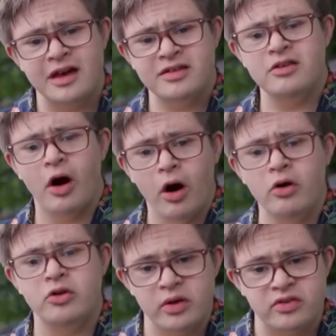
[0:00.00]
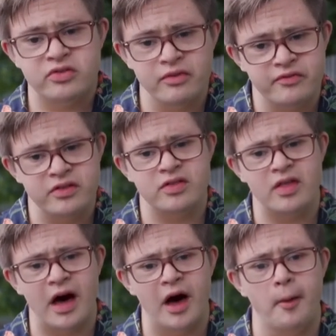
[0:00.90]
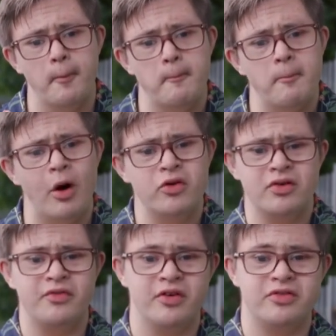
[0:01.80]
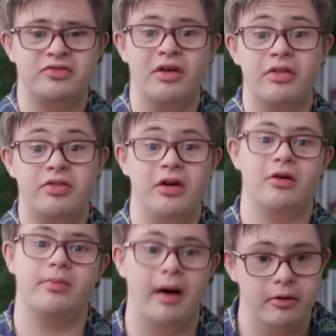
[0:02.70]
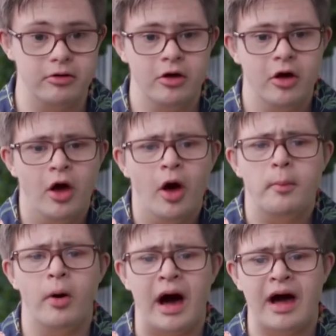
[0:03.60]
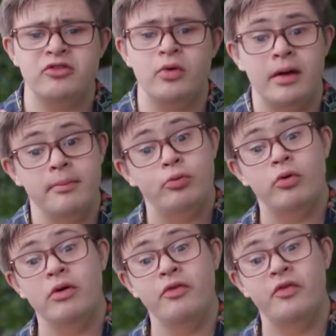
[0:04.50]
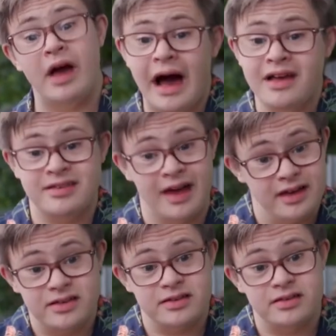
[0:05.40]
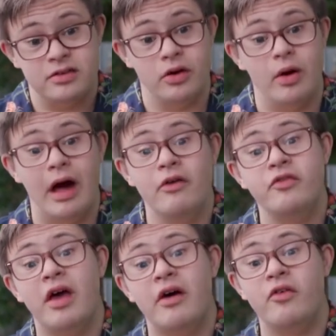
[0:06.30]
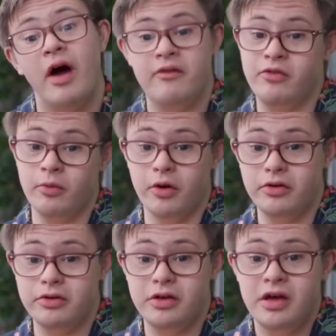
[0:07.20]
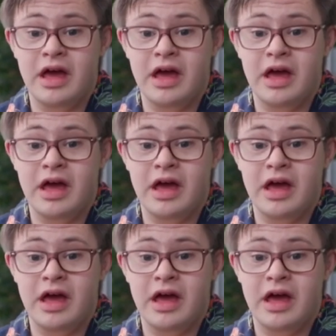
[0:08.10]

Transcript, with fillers: Getting older is something that most of us don't think about. But as we improve access to healthcare for everyone,